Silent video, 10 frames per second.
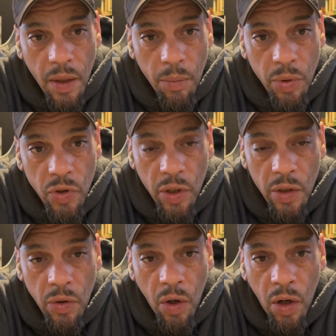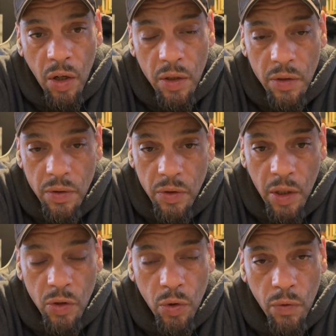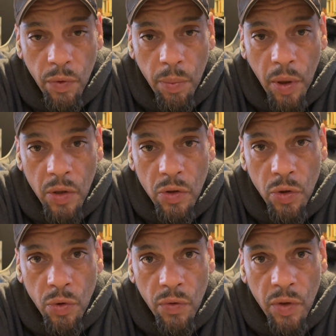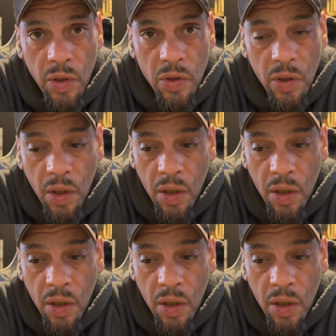Appreciate you all. Stay tuned for part two of this